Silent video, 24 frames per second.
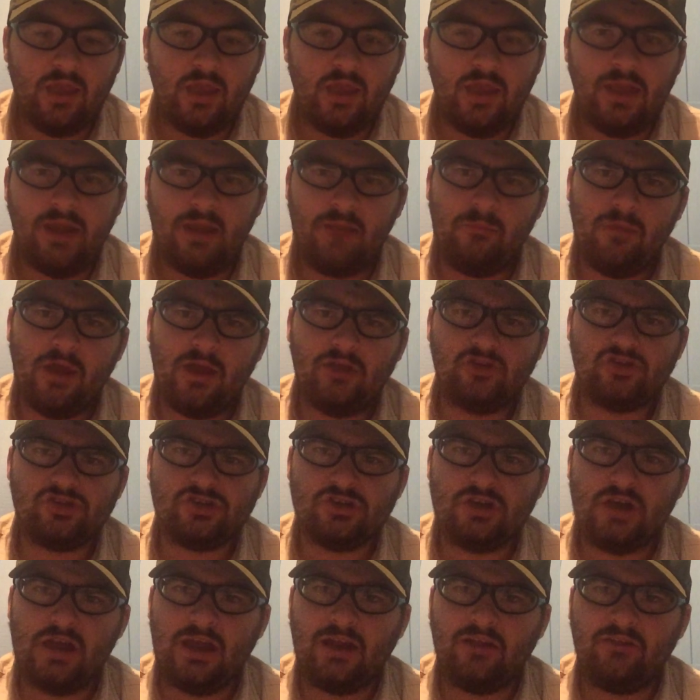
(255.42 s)
And I'm not
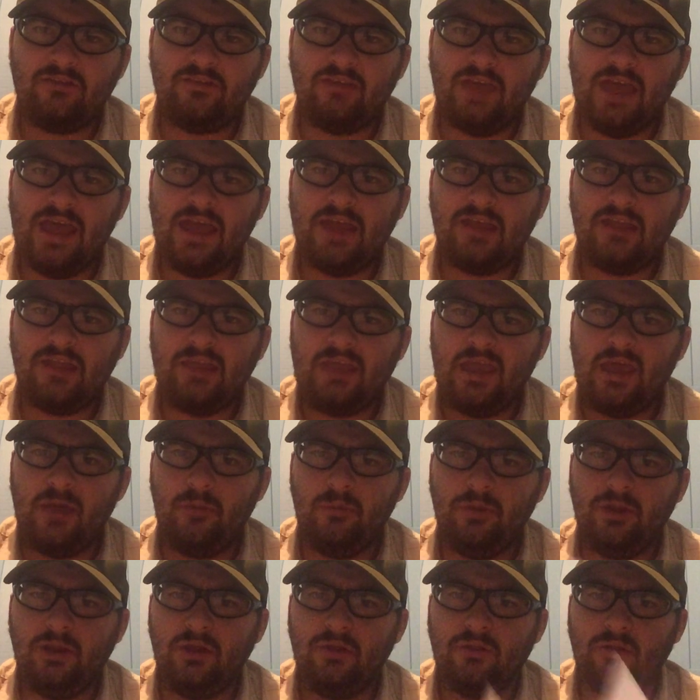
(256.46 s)
sure exactly
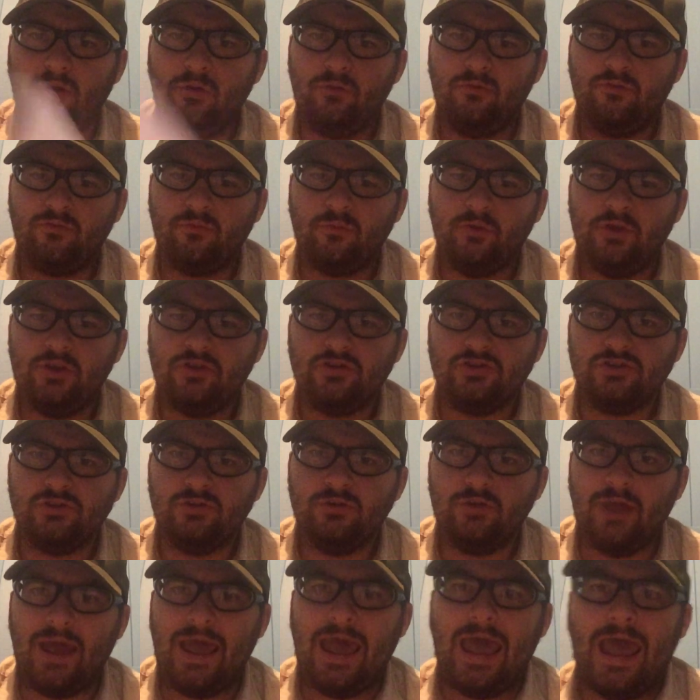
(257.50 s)
how many of those were
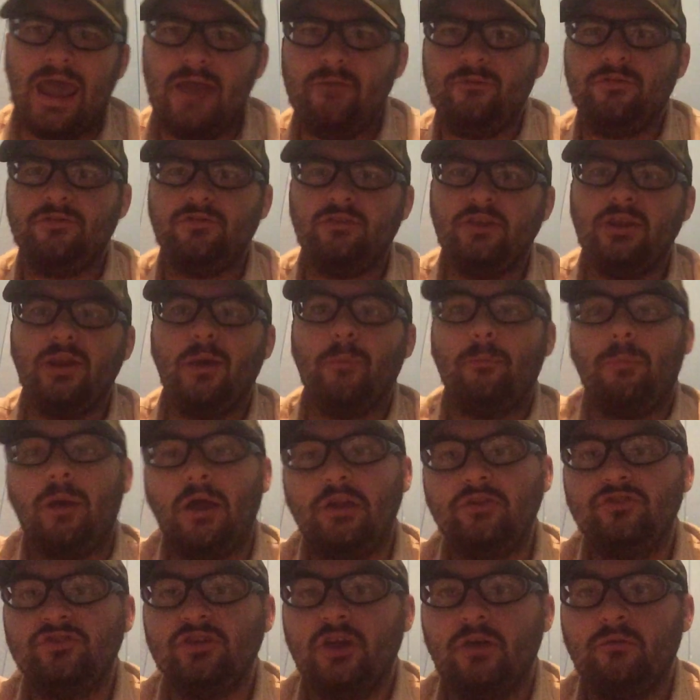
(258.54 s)
issued. I've seen a
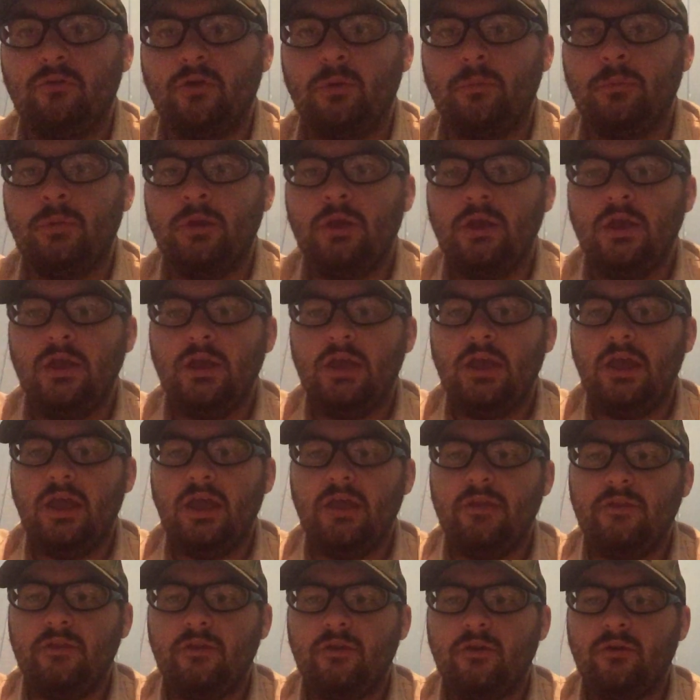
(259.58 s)
bunch of them,
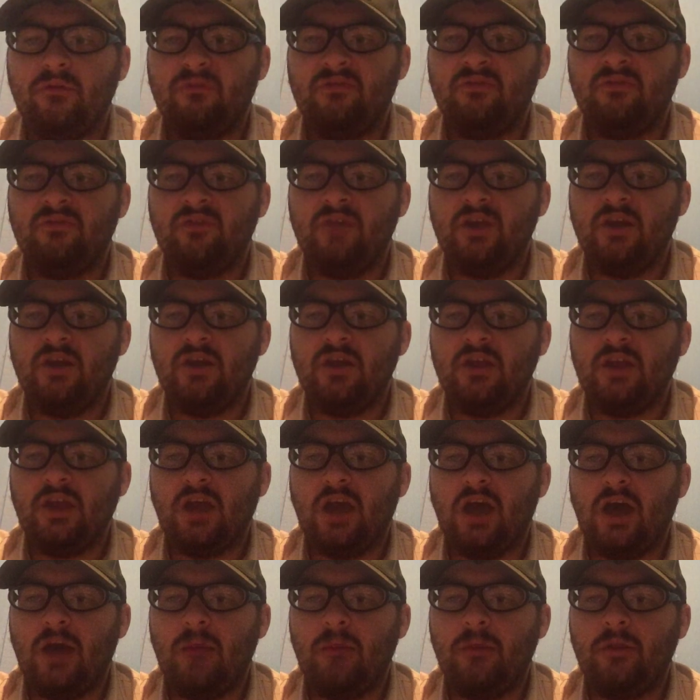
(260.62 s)
and they're very
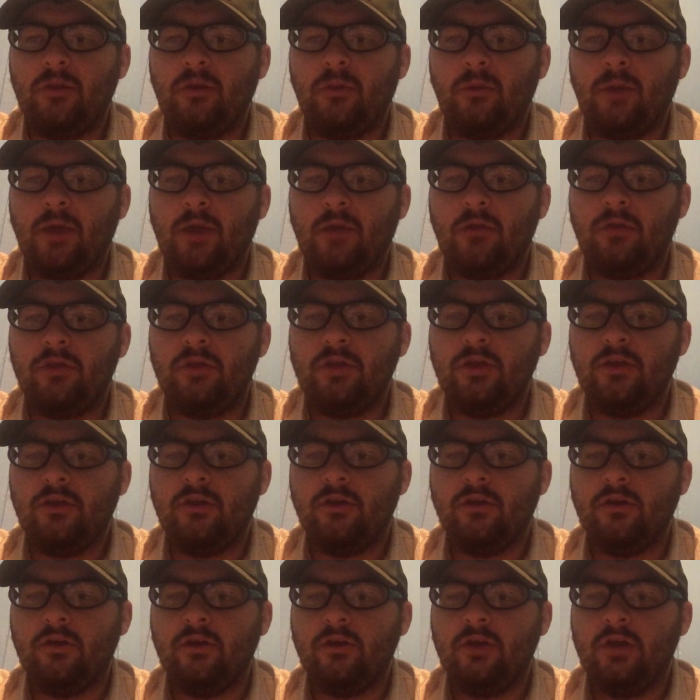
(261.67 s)
common around
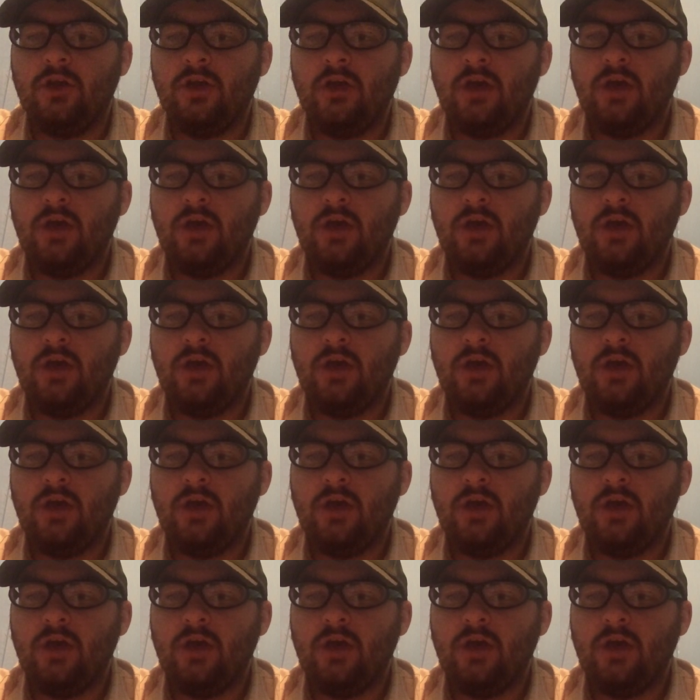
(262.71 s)
here,